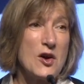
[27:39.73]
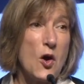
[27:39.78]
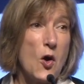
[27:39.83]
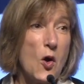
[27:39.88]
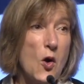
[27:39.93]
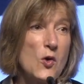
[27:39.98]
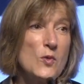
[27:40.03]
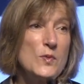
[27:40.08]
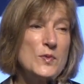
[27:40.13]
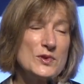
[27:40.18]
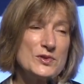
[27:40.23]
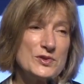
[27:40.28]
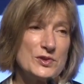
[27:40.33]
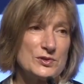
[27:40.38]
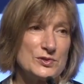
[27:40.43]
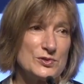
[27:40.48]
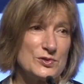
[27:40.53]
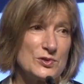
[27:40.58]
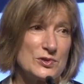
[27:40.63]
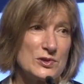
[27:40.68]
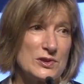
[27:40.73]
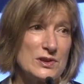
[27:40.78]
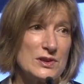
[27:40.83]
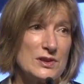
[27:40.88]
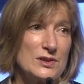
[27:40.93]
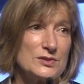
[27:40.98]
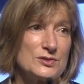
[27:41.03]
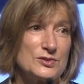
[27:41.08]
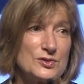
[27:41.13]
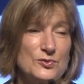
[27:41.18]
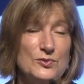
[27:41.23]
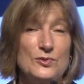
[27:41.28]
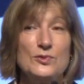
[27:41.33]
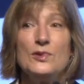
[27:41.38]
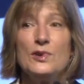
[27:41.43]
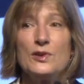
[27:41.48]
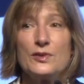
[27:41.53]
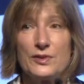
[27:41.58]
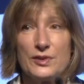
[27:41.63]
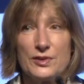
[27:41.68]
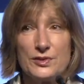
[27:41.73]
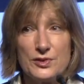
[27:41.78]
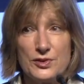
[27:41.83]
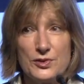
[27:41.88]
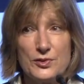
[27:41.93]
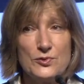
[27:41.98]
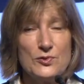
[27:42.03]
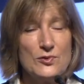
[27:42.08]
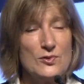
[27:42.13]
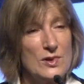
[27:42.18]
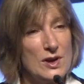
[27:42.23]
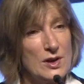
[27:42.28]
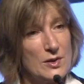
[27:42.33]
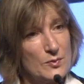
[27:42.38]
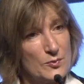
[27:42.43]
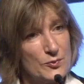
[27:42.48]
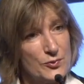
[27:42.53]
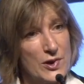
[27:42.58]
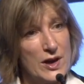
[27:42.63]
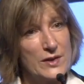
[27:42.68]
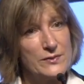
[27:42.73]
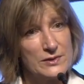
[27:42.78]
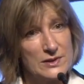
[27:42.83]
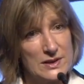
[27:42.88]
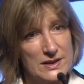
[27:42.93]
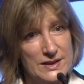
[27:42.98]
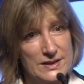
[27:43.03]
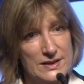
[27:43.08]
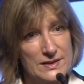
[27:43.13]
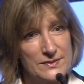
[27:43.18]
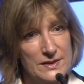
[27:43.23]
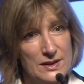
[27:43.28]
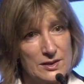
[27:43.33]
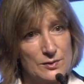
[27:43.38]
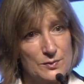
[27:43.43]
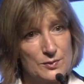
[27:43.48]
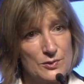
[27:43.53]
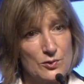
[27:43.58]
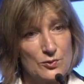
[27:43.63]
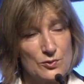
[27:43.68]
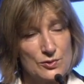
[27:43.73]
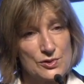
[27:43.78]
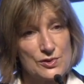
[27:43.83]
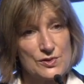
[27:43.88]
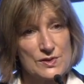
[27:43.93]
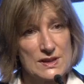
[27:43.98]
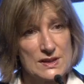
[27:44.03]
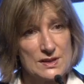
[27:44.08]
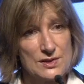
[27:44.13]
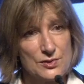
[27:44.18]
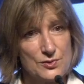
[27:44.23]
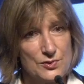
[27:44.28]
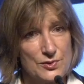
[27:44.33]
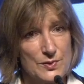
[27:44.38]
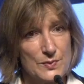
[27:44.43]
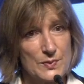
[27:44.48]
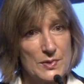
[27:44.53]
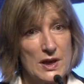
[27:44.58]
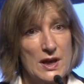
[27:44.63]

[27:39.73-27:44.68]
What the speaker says: open the door to the new privately developed launchers in Europe,